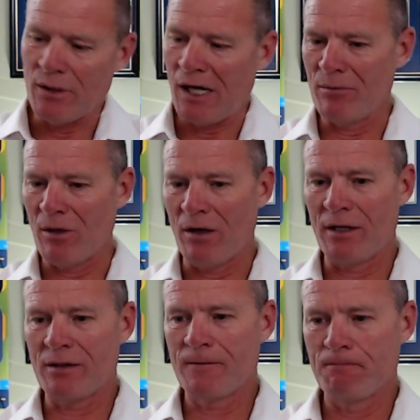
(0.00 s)
I'm
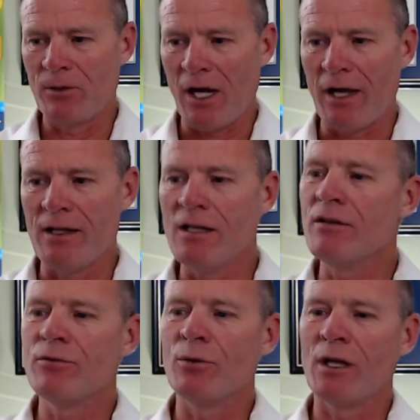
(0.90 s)
not
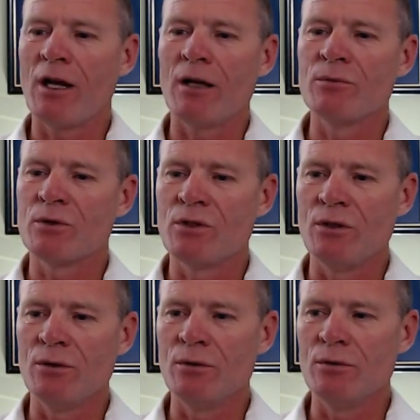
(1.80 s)
naive when it comes
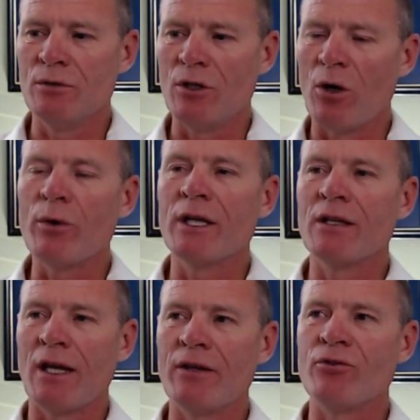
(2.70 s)
to knowing
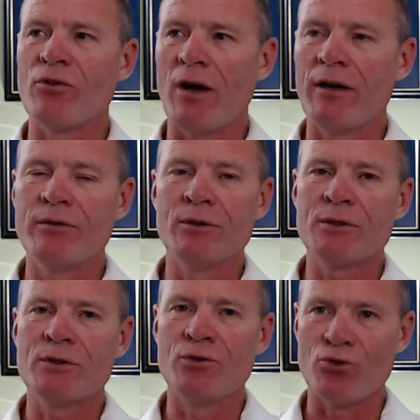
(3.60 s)
that drivers
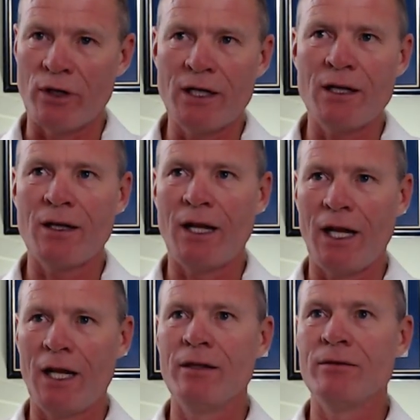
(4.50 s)
drink
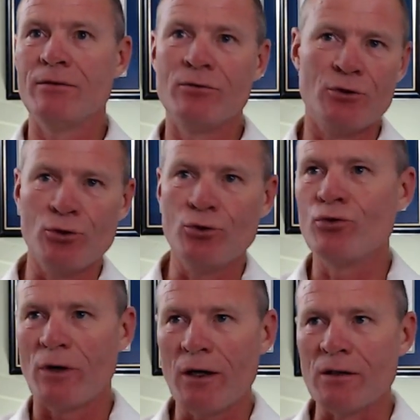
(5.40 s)
and do
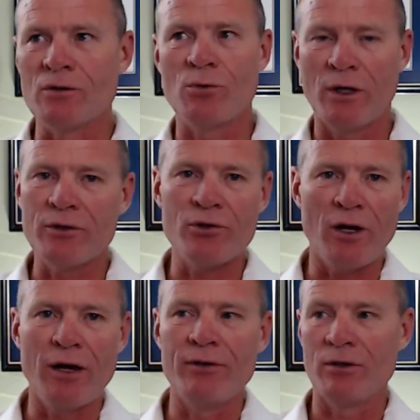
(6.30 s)
drugs while they're driving.